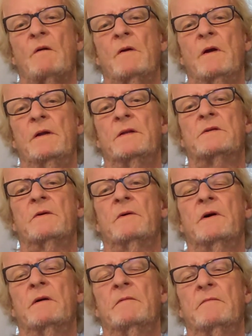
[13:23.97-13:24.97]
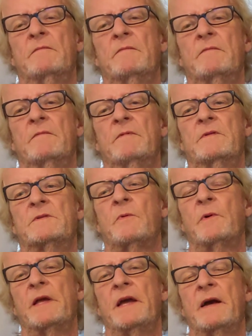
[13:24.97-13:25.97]
into a
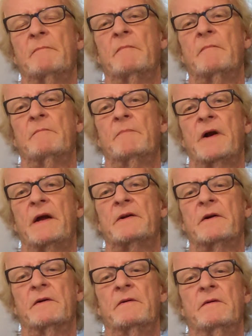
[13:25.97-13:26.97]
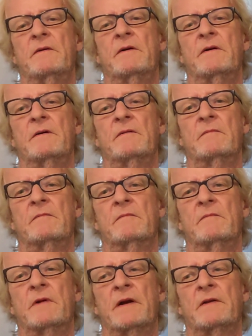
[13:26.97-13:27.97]
20 amp breaker,
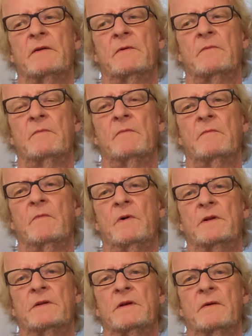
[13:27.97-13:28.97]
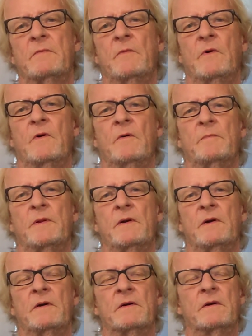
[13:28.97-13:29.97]
regular 110 wall
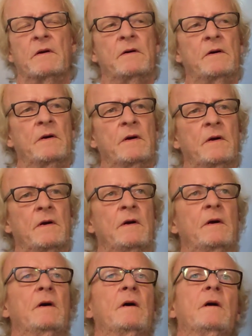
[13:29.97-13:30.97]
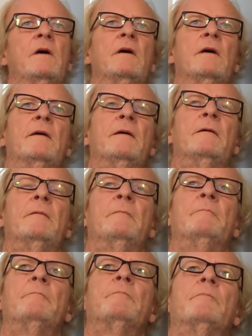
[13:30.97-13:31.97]
plug. And